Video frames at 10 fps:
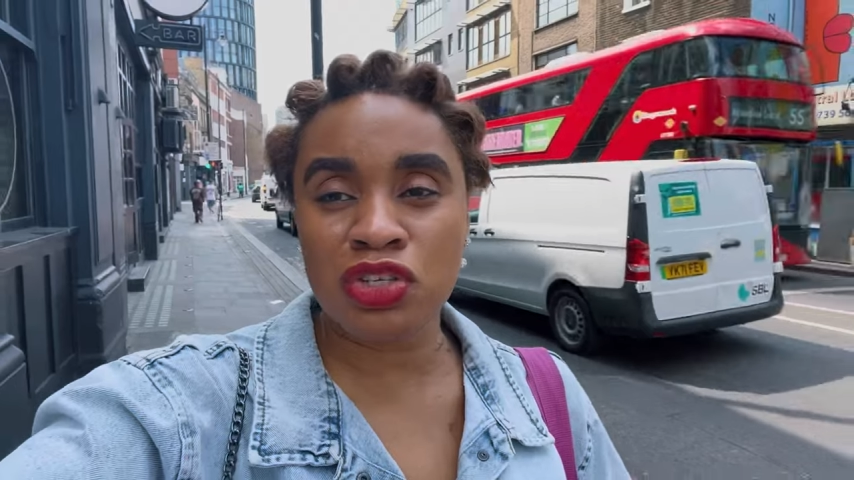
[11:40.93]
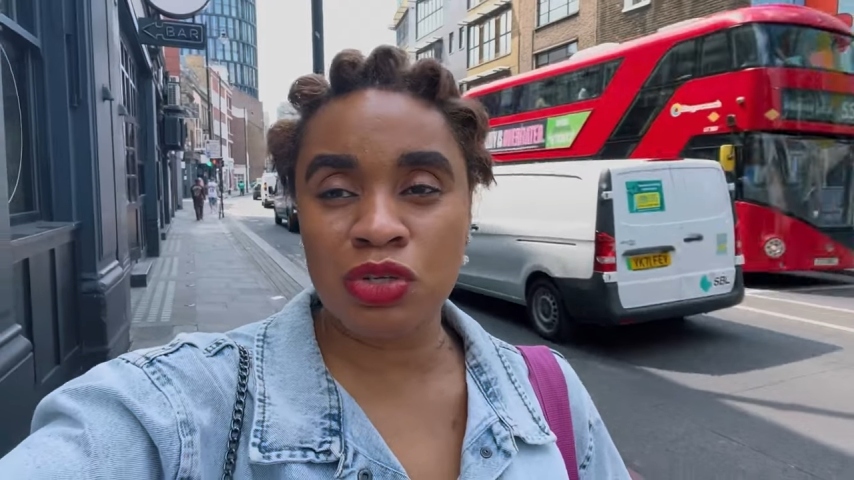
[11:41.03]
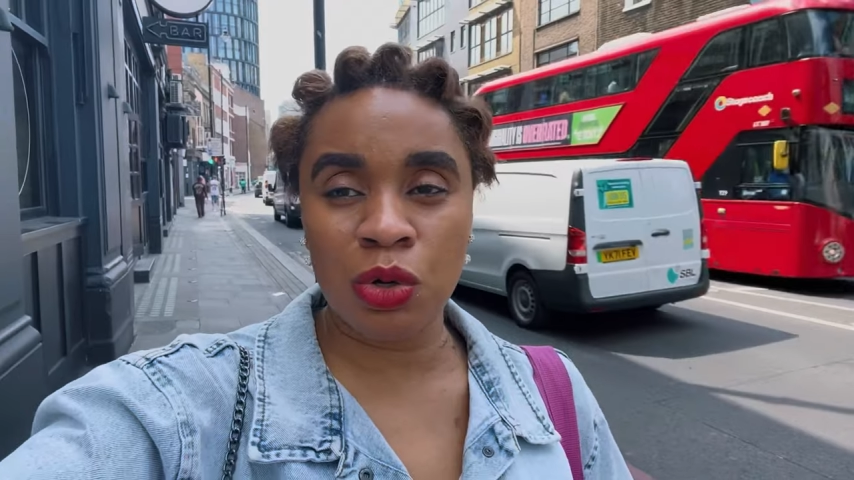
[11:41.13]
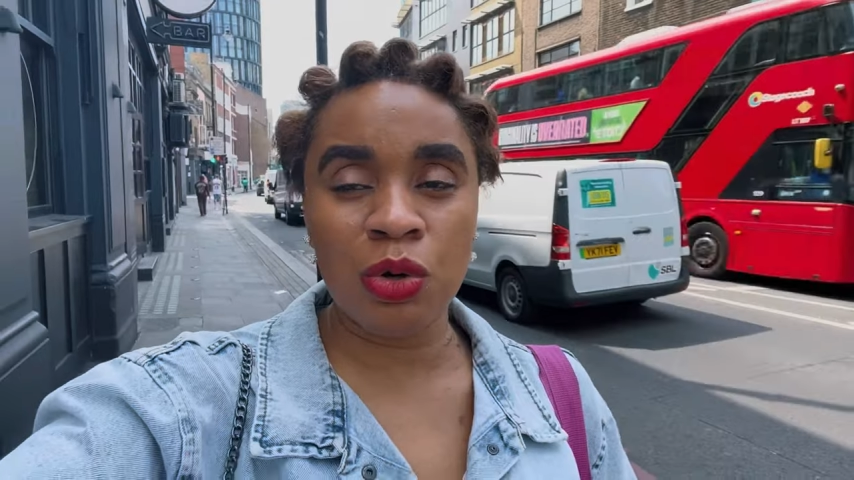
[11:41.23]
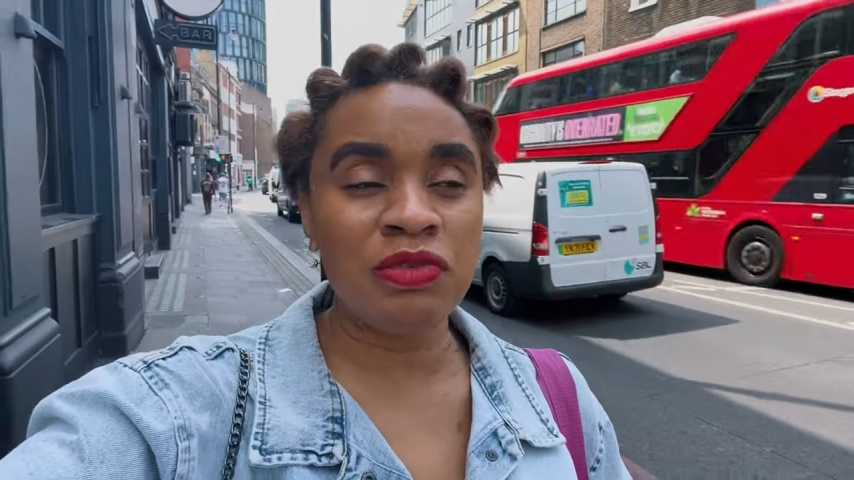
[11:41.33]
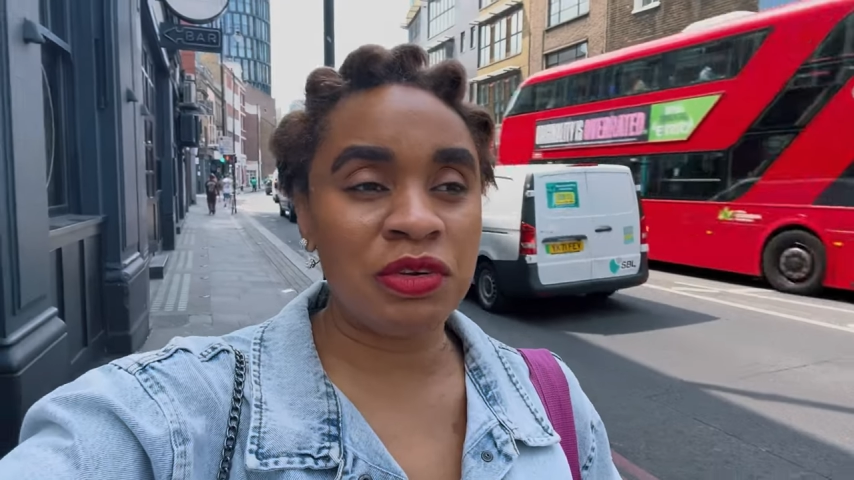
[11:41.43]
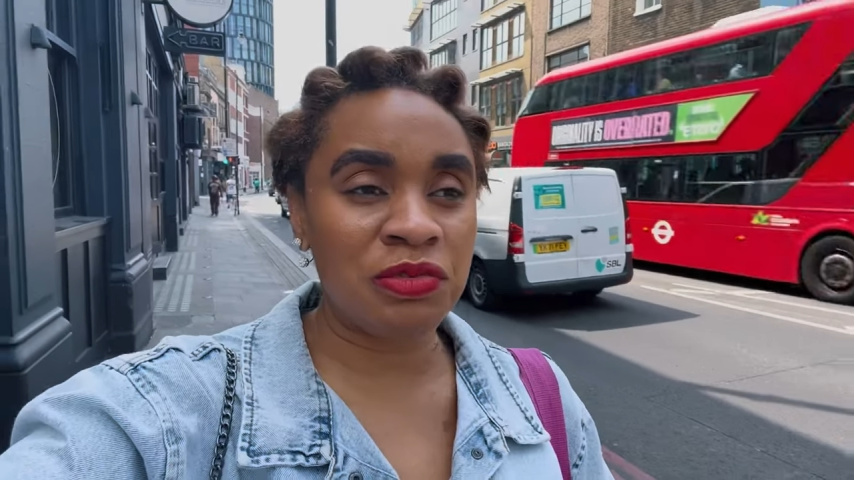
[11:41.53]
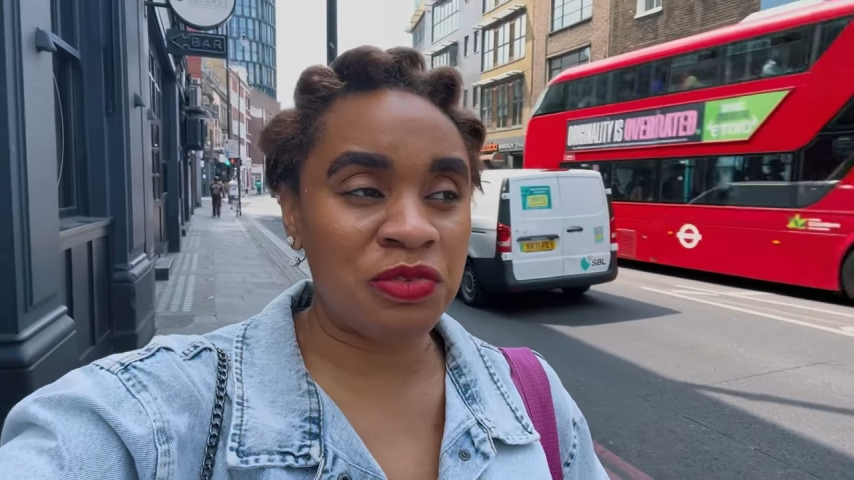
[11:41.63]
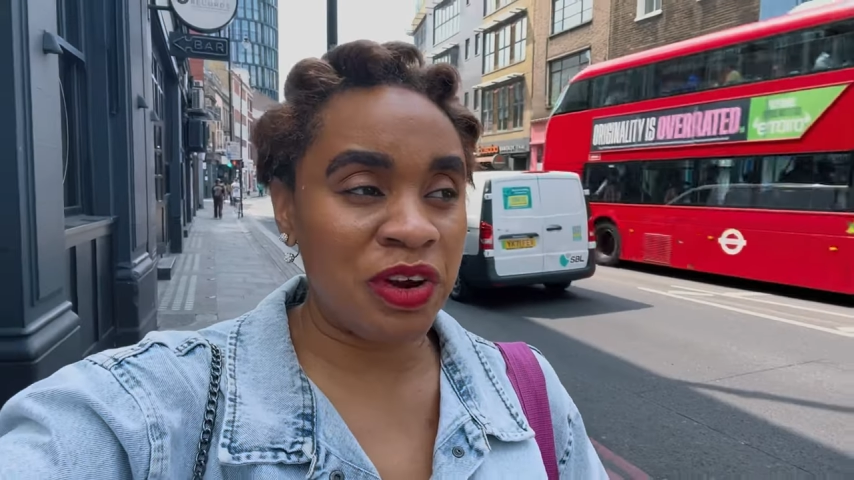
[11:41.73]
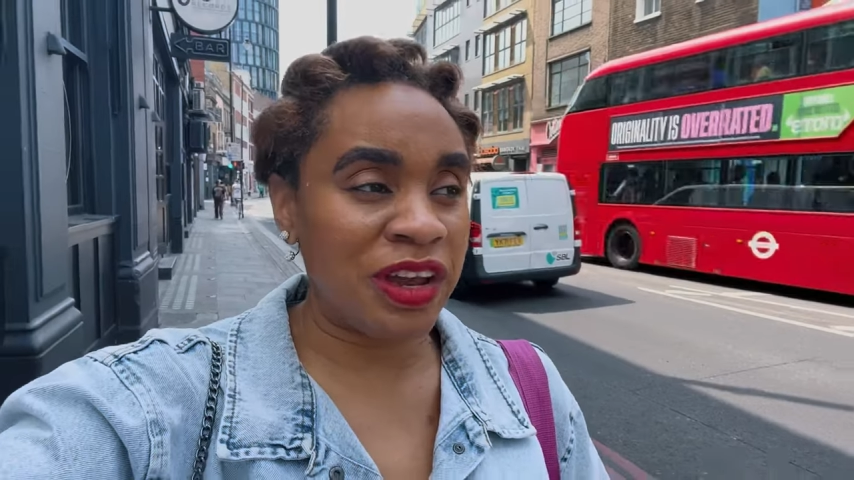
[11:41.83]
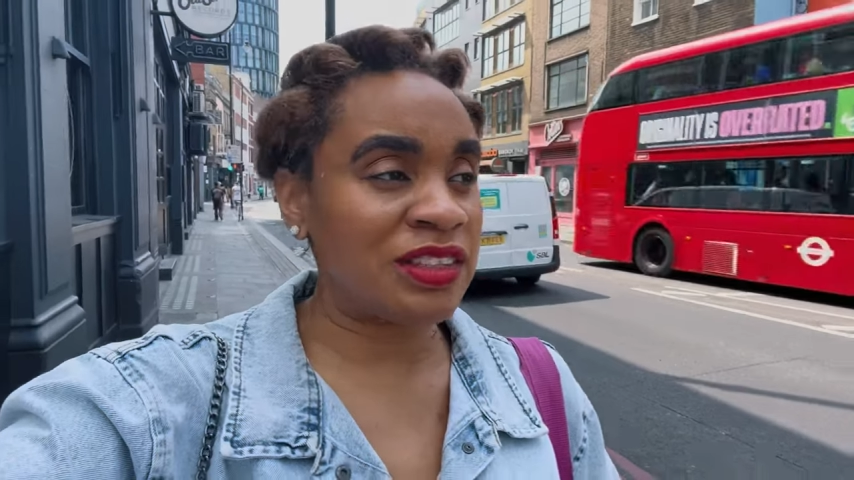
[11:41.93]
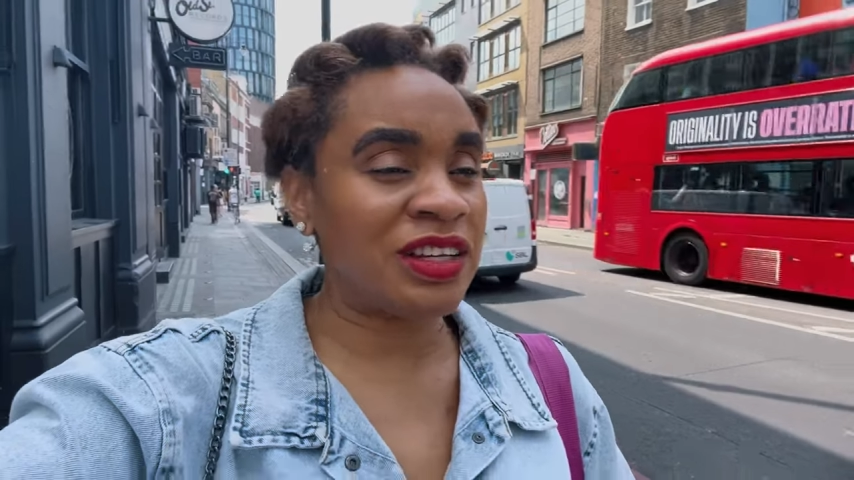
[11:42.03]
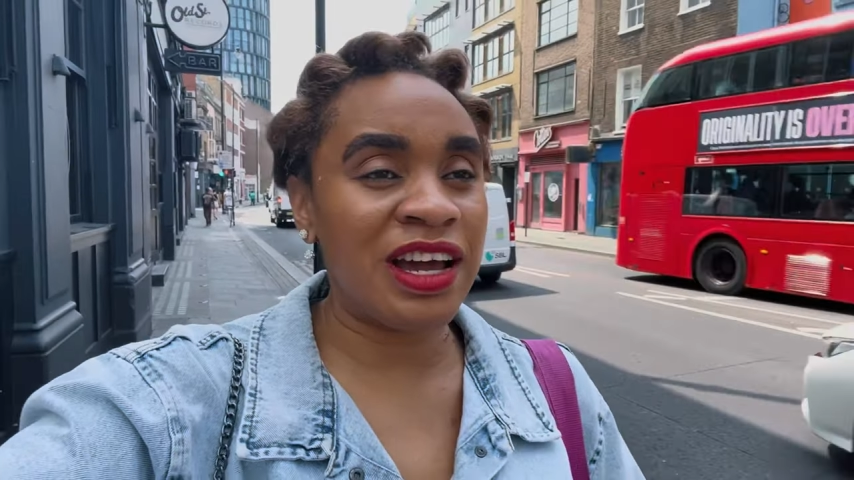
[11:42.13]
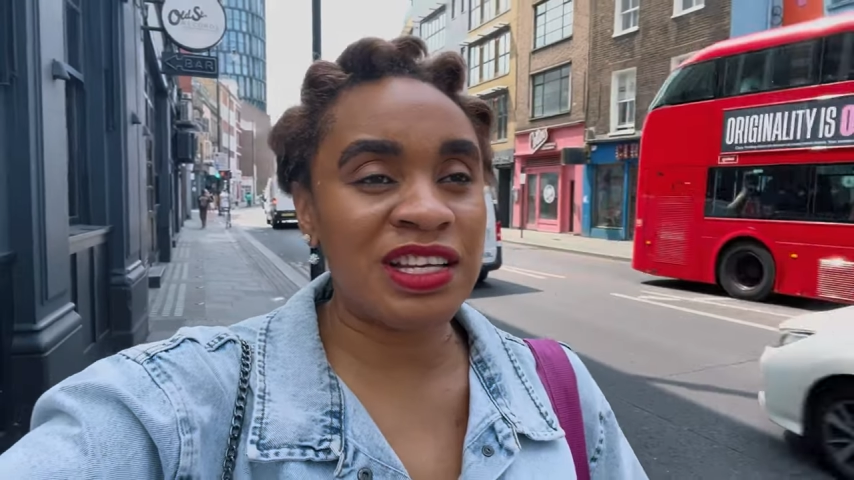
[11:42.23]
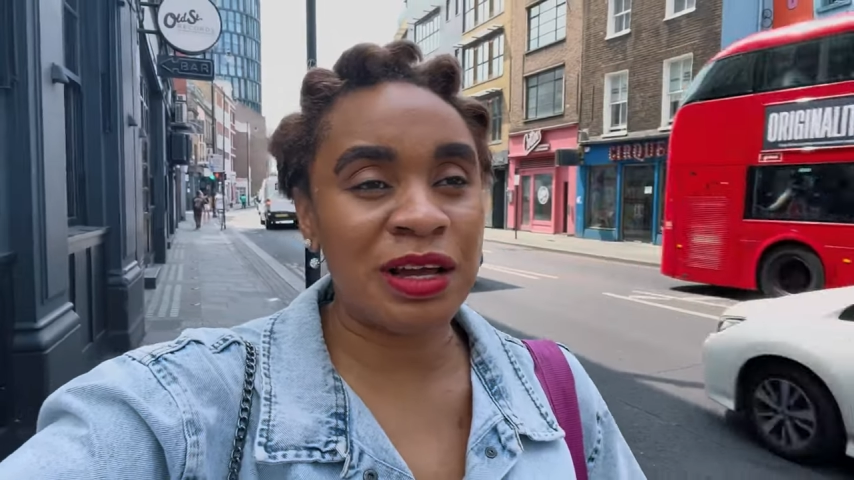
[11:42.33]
so refreshed, guys.